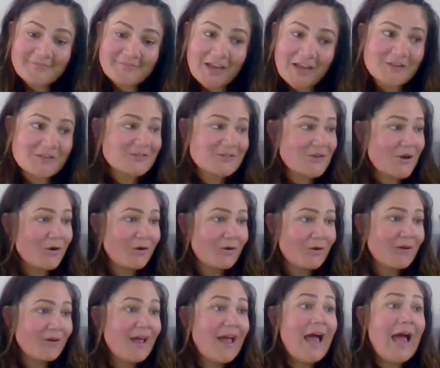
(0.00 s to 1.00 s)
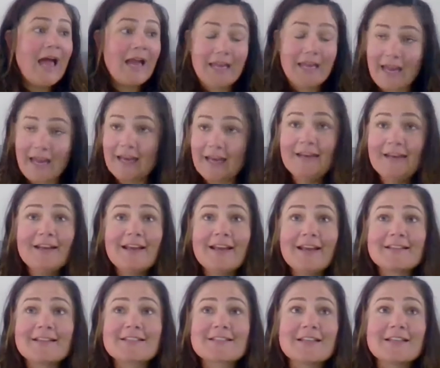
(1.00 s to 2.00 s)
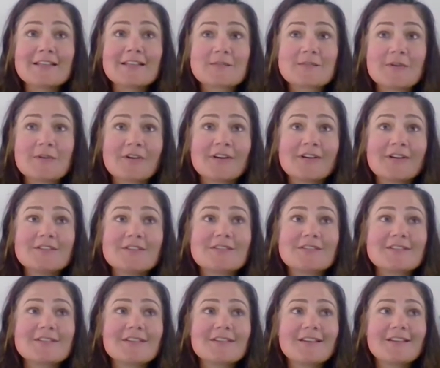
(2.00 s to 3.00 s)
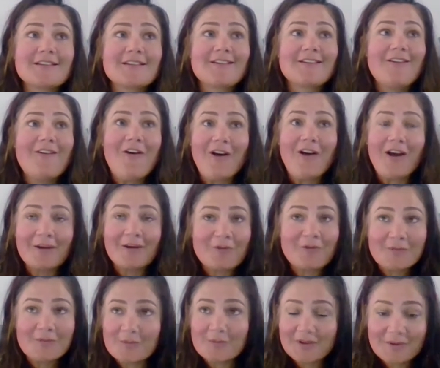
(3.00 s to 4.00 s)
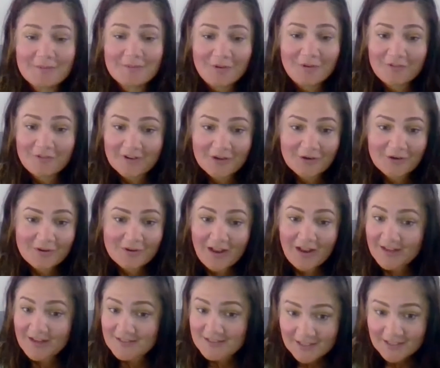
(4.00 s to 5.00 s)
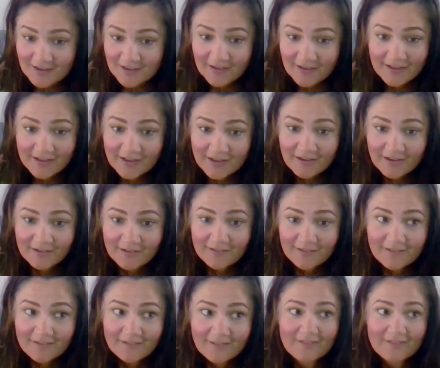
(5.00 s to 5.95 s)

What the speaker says: So again, it's an experience I probably am not very good at articulating.